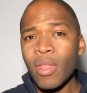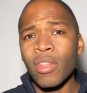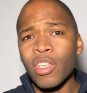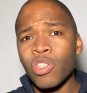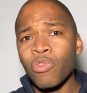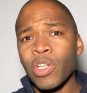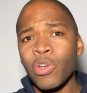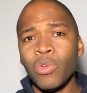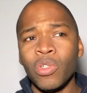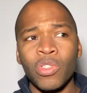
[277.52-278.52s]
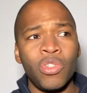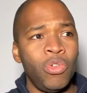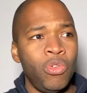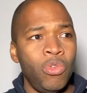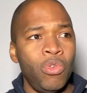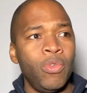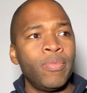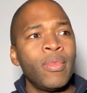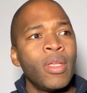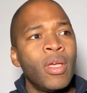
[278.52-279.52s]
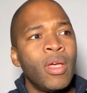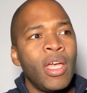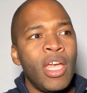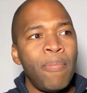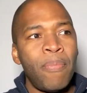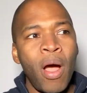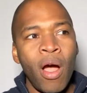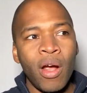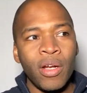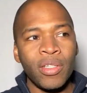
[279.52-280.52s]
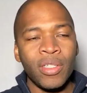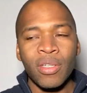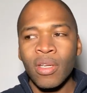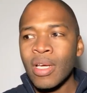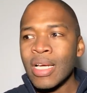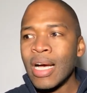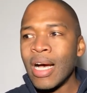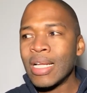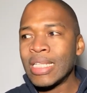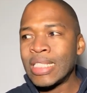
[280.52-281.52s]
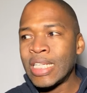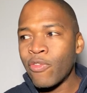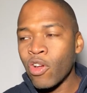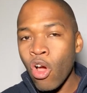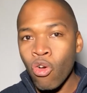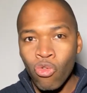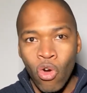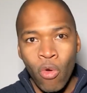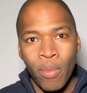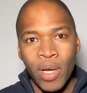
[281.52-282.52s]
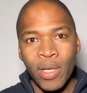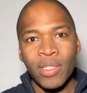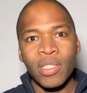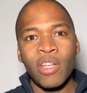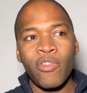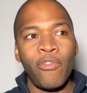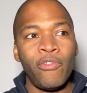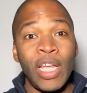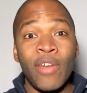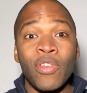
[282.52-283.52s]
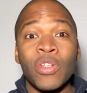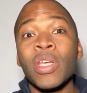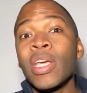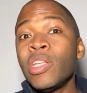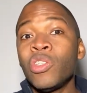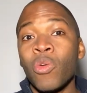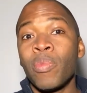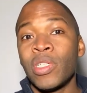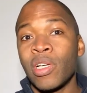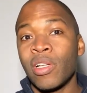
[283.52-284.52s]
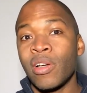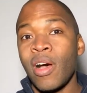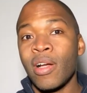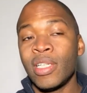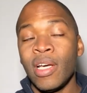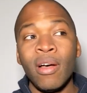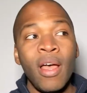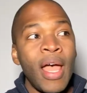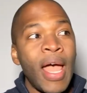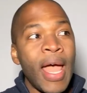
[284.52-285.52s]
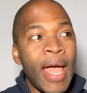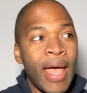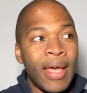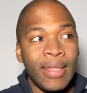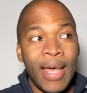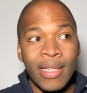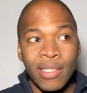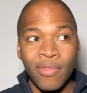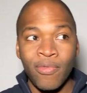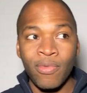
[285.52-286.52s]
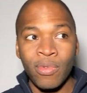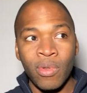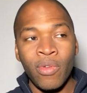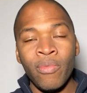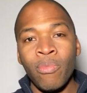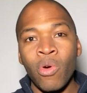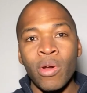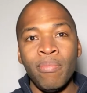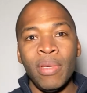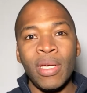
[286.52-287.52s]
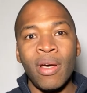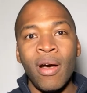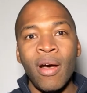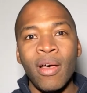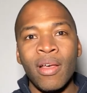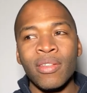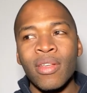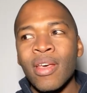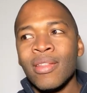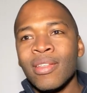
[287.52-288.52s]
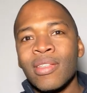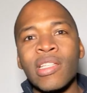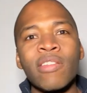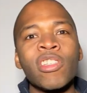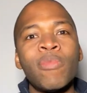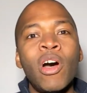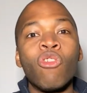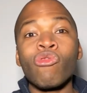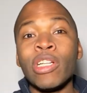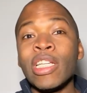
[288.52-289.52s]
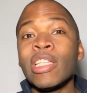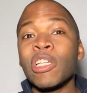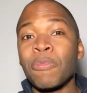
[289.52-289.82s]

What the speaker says: this is really cool to impart different aromas, different flavors into a particular cocktail. And that's important because the sense of smell really does